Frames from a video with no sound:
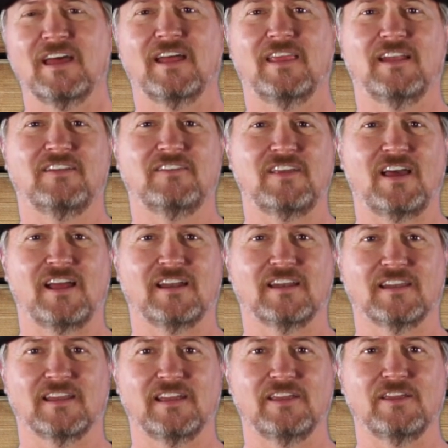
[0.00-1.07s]
And then
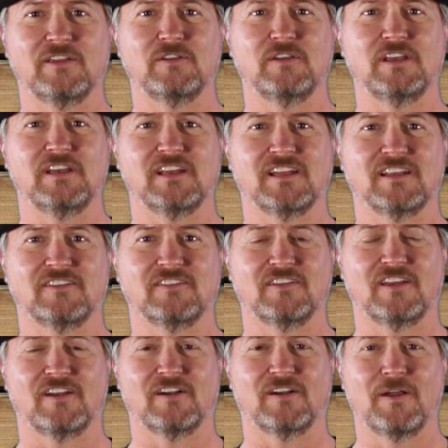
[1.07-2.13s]
secondly, you need to
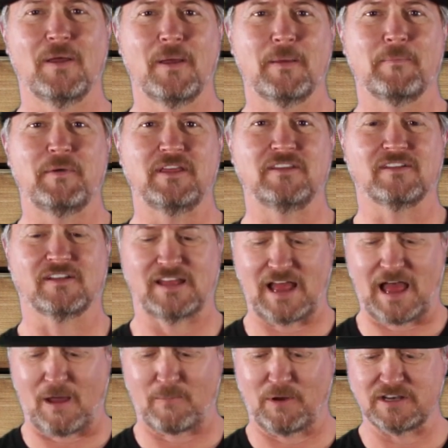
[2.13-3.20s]
consider basically
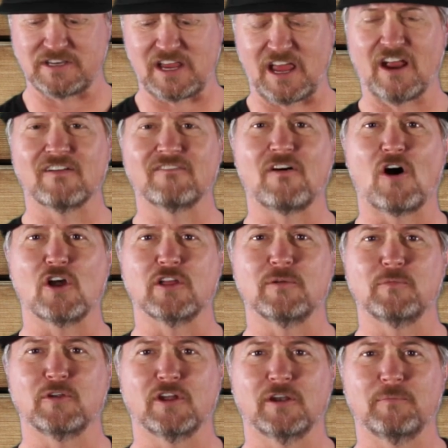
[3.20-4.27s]
how much air volume
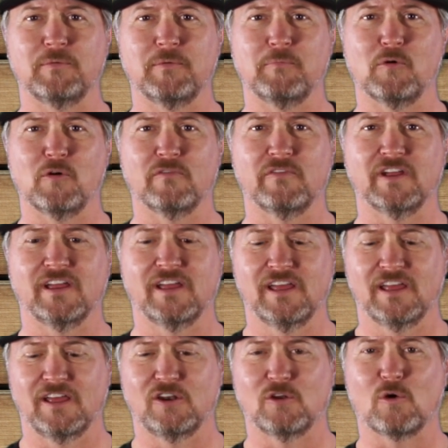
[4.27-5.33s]
you're going to be moving
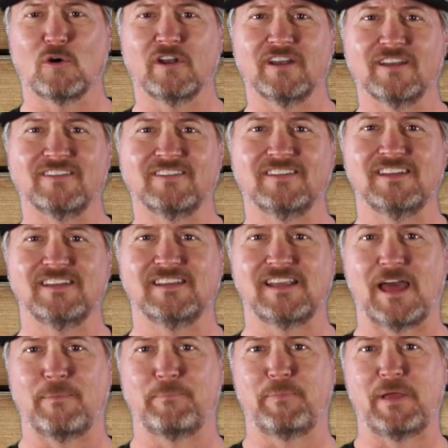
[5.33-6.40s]
in order to seat
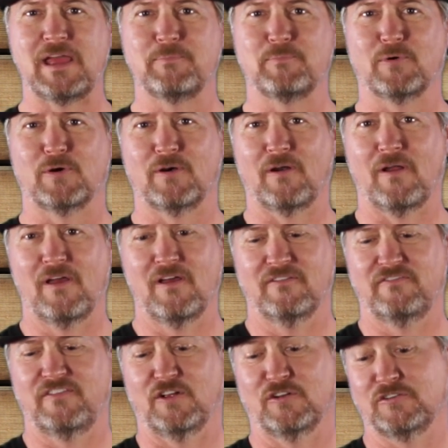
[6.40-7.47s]
that paper
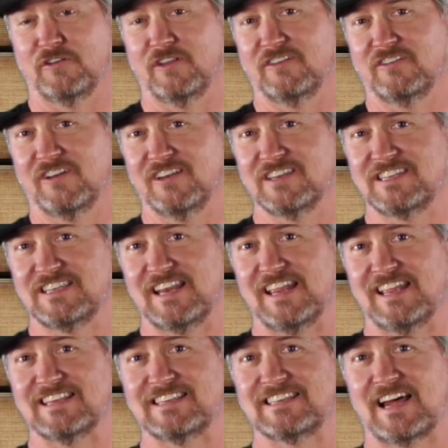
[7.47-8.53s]
filter that's going to sit
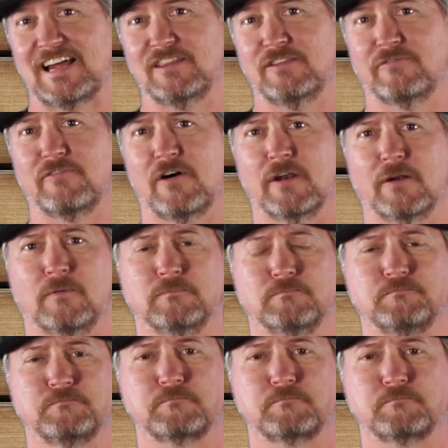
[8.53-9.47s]
inside the funnel.